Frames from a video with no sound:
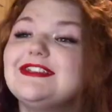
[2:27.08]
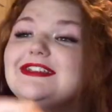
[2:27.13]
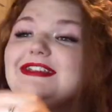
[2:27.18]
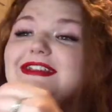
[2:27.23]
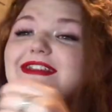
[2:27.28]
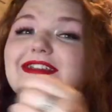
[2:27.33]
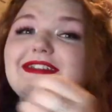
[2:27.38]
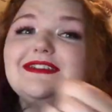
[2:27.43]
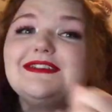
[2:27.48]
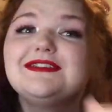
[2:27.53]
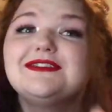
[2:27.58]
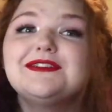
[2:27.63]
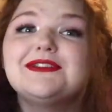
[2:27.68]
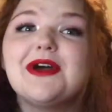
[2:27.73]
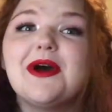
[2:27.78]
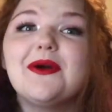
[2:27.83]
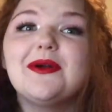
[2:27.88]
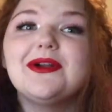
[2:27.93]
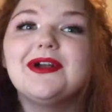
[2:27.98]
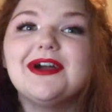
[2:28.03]
She did
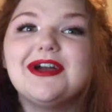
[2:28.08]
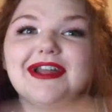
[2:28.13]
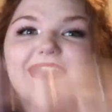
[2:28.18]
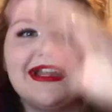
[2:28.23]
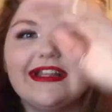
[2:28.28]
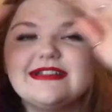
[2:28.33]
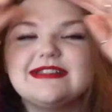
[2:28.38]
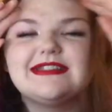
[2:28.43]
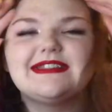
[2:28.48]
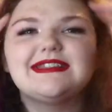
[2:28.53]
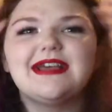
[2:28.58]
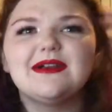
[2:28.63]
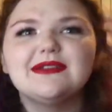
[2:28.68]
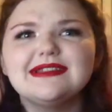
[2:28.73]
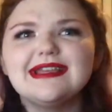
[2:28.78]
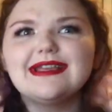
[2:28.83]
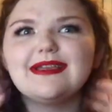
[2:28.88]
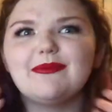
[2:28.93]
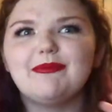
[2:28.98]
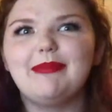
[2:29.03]
so good. it
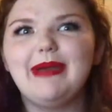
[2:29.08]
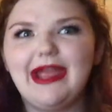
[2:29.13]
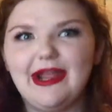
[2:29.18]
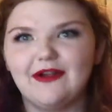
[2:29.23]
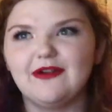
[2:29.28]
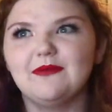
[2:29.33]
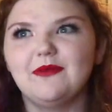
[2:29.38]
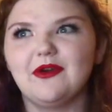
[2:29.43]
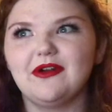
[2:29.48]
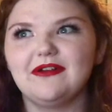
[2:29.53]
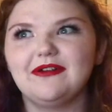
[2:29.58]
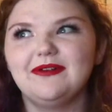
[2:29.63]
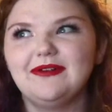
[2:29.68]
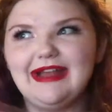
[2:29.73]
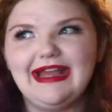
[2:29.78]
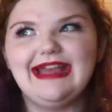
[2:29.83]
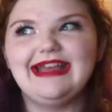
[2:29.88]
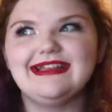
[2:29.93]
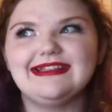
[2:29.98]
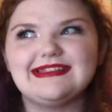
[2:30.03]
sounds like Paramore,
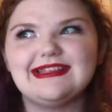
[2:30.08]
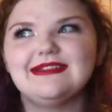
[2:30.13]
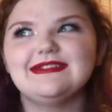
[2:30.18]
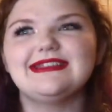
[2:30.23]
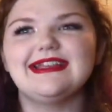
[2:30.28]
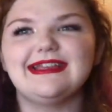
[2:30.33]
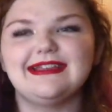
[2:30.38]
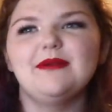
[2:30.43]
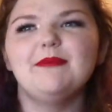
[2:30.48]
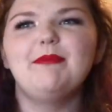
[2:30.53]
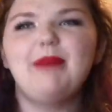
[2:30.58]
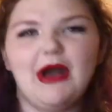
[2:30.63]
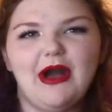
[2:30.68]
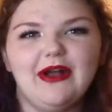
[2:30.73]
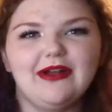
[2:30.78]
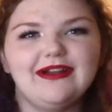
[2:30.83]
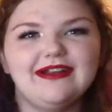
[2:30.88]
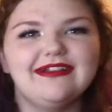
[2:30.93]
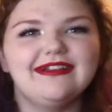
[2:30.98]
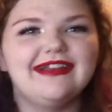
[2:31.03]
okay? It sounds like
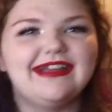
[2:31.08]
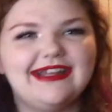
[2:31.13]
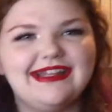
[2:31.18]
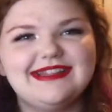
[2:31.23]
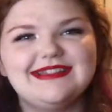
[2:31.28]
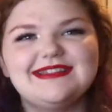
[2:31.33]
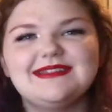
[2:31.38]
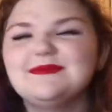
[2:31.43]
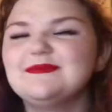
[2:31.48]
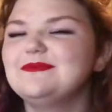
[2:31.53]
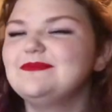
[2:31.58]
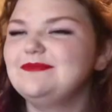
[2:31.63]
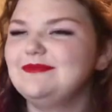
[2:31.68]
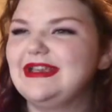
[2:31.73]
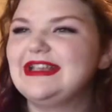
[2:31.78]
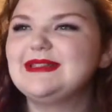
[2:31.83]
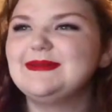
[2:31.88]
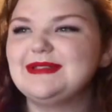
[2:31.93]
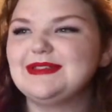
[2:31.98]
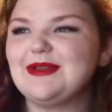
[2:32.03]
punk and it
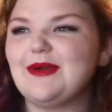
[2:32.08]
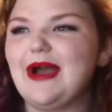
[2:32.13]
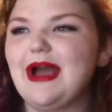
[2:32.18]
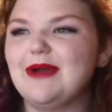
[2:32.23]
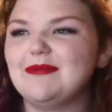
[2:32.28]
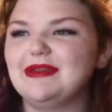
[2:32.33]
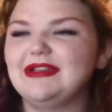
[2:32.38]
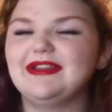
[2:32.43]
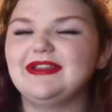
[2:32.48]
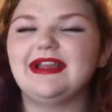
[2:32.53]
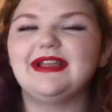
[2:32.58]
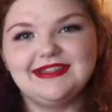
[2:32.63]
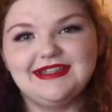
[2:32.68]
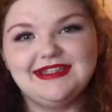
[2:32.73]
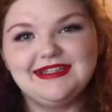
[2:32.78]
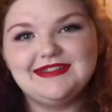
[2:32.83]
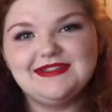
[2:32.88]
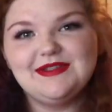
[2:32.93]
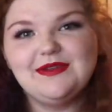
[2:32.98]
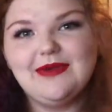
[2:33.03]
makes me so happy. Like
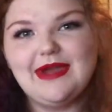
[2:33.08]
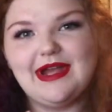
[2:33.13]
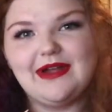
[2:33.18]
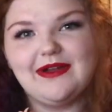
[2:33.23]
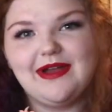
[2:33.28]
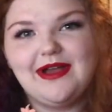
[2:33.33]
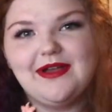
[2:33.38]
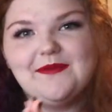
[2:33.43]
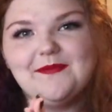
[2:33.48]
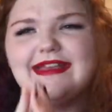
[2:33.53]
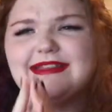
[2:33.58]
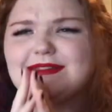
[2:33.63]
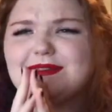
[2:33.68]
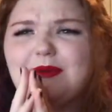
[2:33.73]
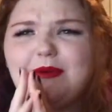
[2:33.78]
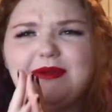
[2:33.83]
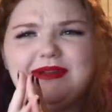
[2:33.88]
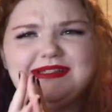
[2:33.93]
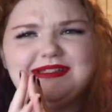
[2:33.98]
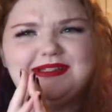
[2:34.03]
this new era is
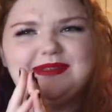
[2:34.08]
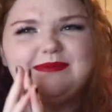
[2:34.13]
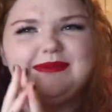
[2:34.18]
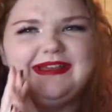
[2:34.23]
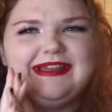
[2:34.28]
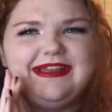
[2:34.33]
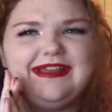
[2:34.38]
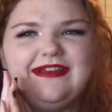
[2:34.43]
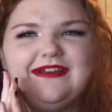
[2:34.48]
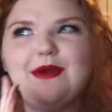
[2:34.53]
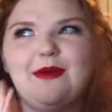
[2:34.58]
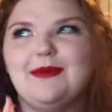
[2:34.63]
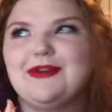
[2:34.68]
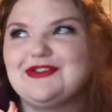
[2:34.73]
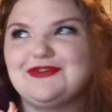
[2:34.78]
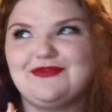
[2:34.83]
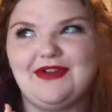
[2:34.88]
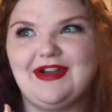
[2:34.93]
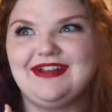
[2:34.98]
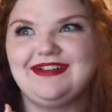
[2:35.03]
going to be so
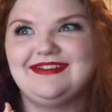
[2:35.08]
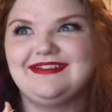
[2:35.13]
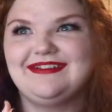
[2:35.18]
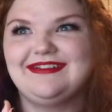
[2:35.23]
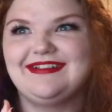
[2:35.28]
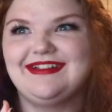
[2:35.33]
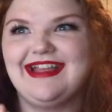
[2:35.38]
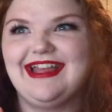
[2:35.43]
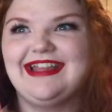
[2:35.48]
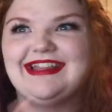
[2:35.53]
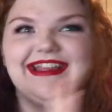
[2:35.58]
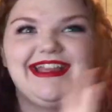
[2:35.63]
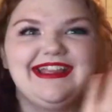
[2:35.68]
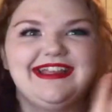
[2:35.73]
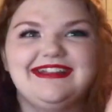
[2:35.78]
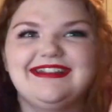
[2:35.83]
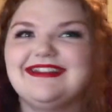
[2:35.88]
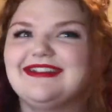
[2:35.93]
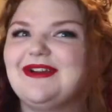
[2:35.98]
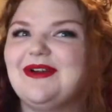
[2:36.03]
much fun and like